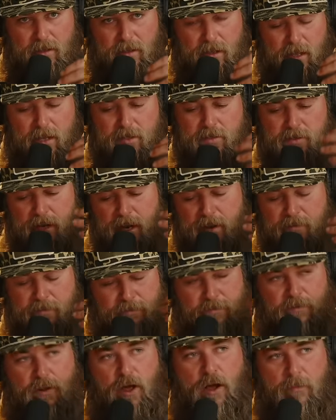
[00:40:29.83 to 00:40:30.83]
it's like
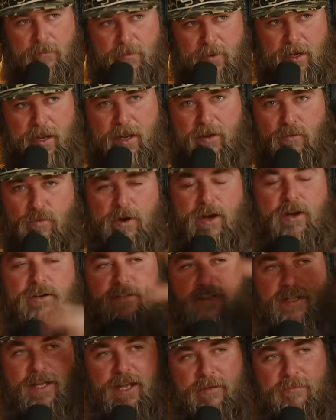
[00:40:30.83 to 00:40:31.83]
flopping. It
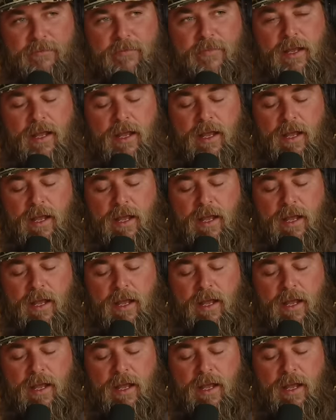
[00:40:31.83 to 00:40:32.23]
rears up,